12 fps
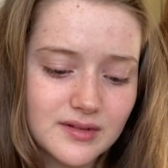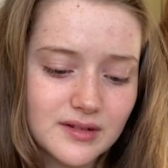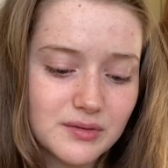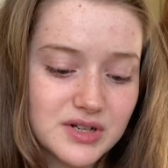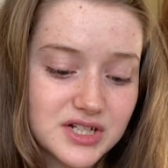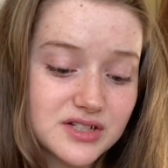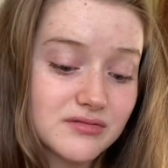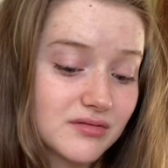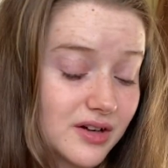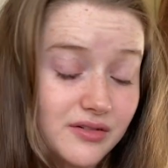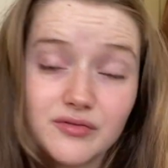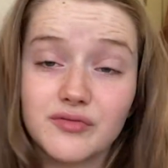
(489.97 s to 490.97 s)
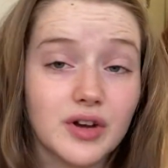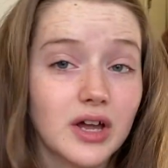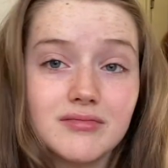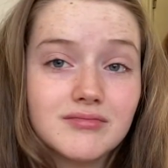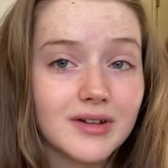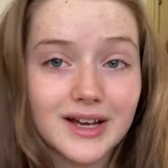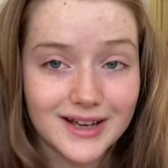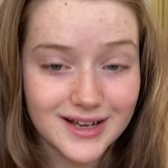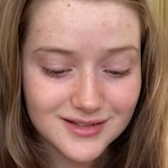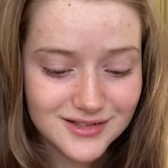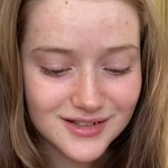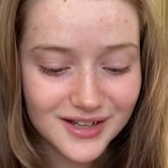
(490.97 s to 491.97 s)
which is fun, I guess.